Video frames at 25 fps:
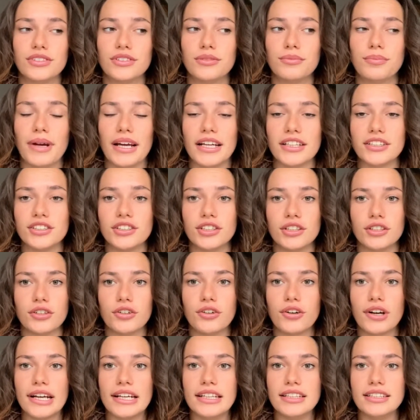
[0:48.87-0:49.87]
batshit
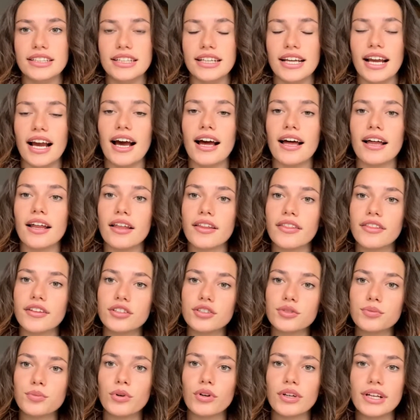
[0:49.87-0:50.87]
crazy.
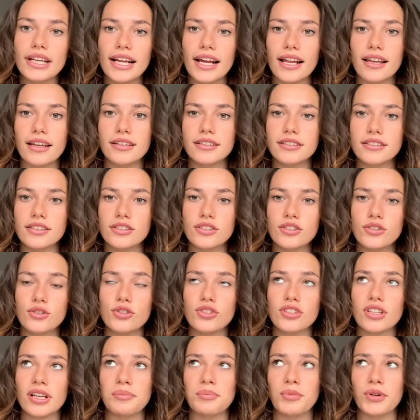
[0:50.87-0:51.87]
This morning I listened to
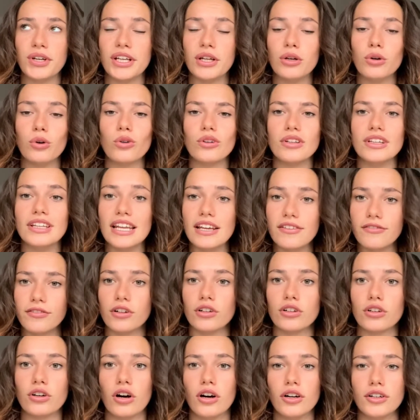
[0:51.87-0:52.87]
somebody called
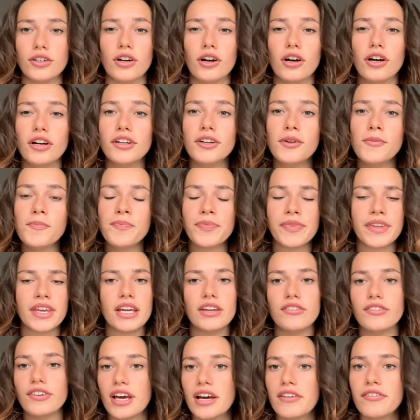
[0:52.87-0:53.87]
Neville Goddard.
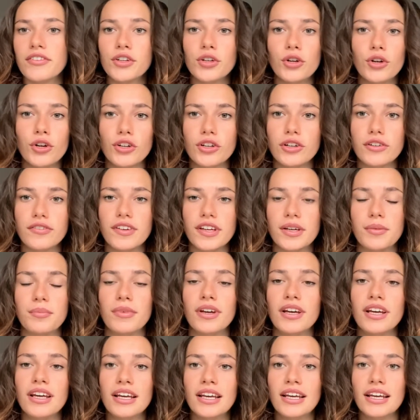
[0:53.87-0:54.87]
If you haven't heard of
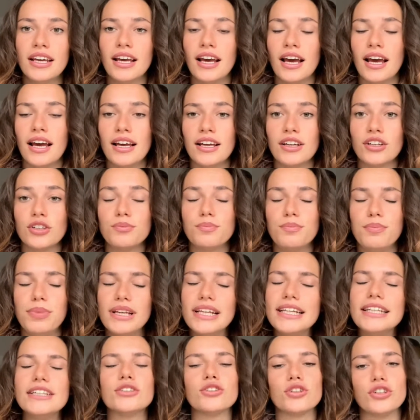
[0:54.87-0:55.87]
him,
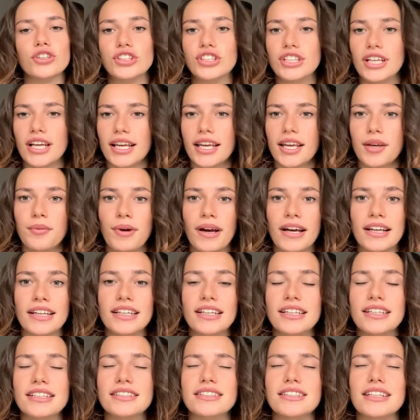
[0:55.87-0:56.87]
please go check him out.
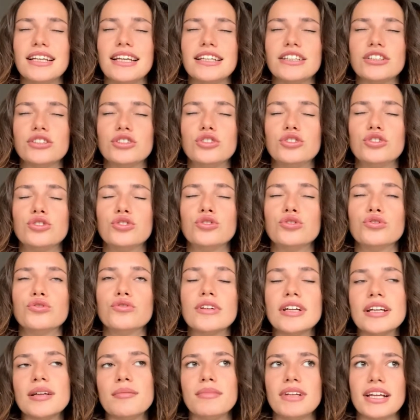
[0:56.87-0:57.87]
He's
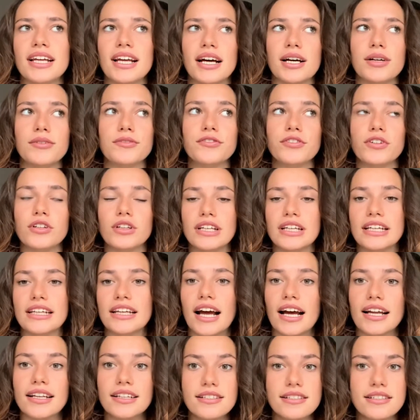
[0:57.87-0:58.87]
extremely helpful in
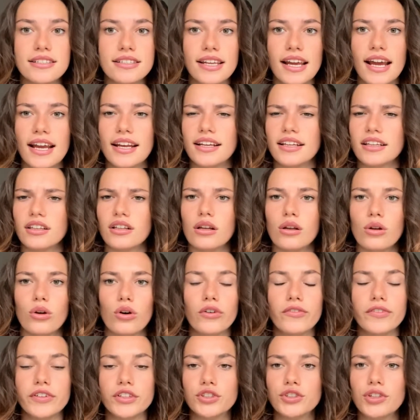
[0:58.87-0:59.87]
understanding the law
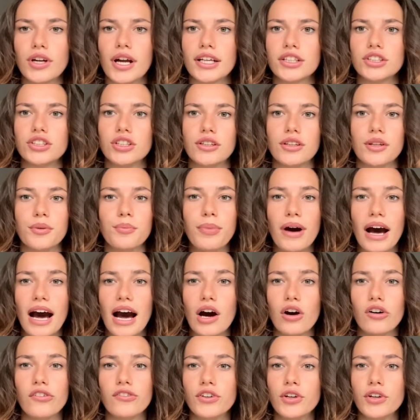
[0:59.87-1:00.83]
of attraction, the power of